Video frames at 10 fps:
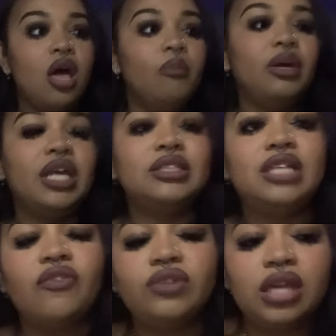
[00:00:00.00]
but it's
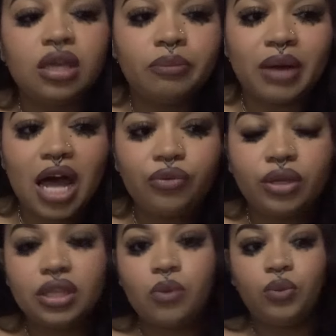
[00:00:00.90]
definitely
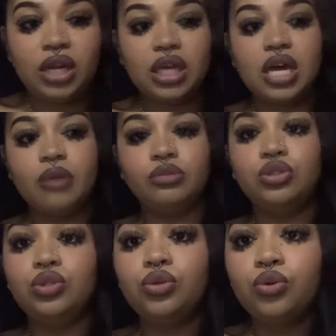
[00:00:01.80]
bothering them when it comes
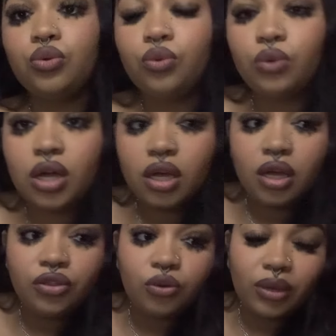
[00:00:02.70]
to
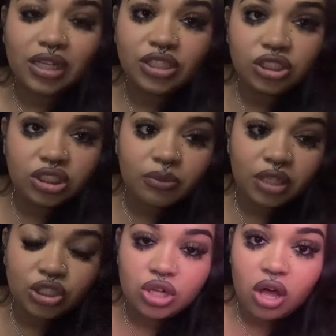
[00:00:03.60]
the relationship
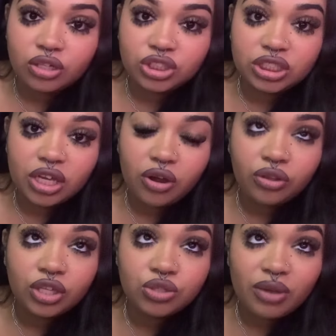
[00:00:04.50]
that y'all share or
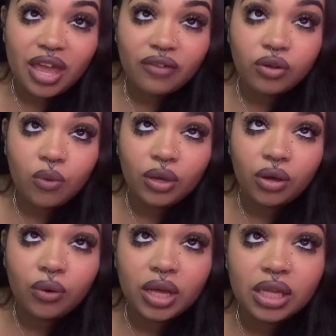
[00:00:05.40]
that you have going
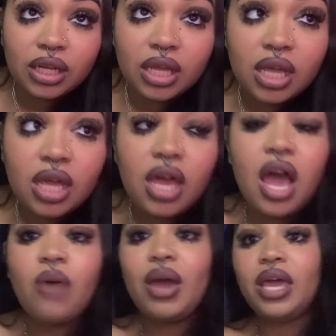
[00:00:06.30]
on.
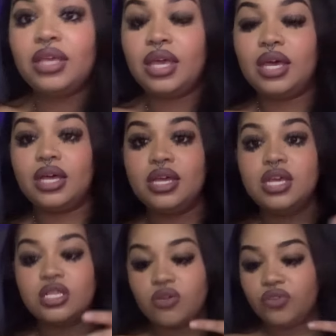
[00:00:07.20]
All right, yeah.
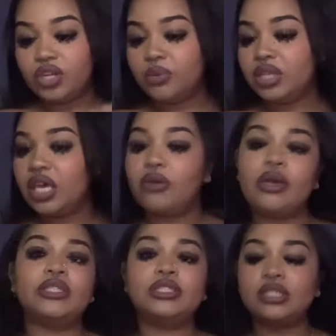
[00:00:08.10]
So if you're dealing with the
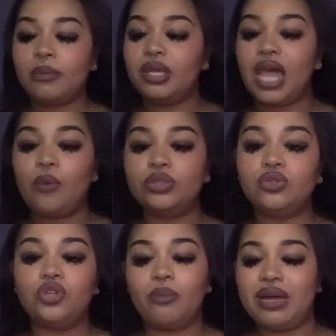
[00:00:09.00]
Aries, this could be like what's
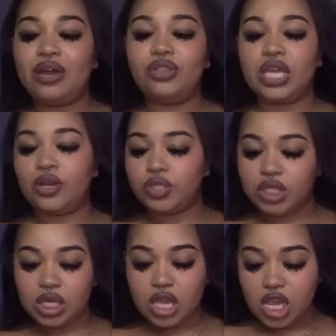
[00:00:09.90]
on their mind and the
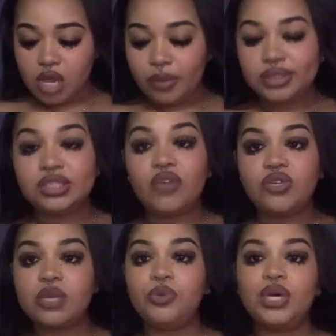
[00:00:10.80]
energy. I'm also seeing for
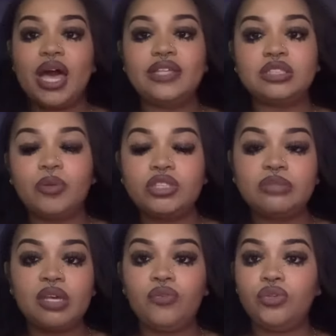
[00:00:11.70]
some of you guys, this person may